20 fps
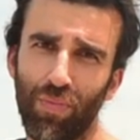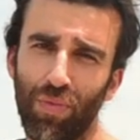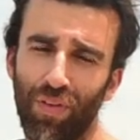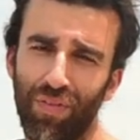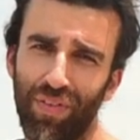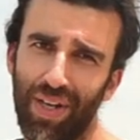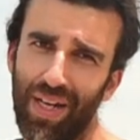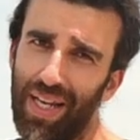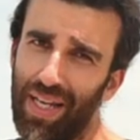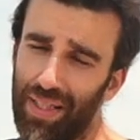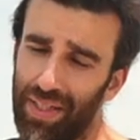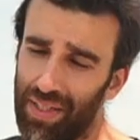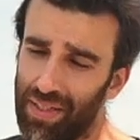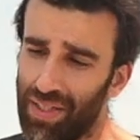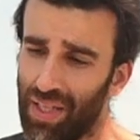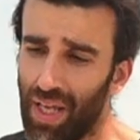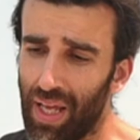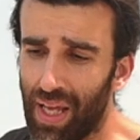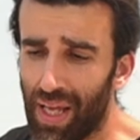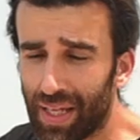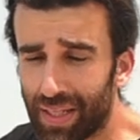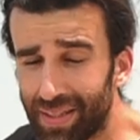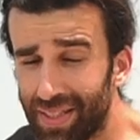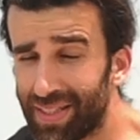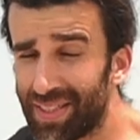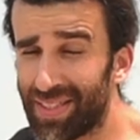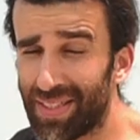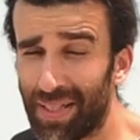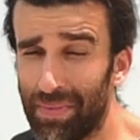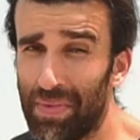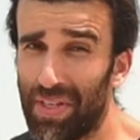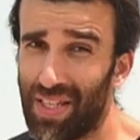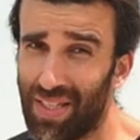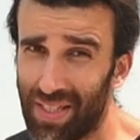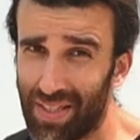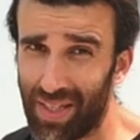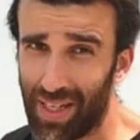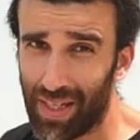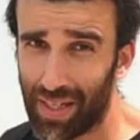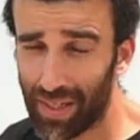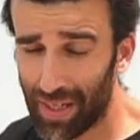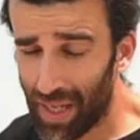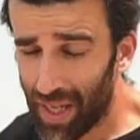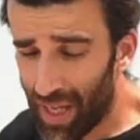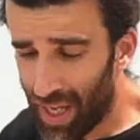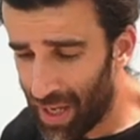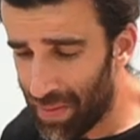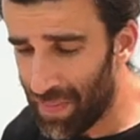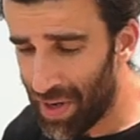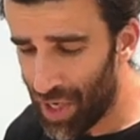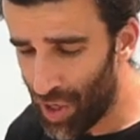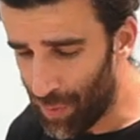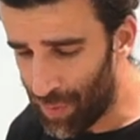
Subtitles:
moving like this. This is a mistake, in my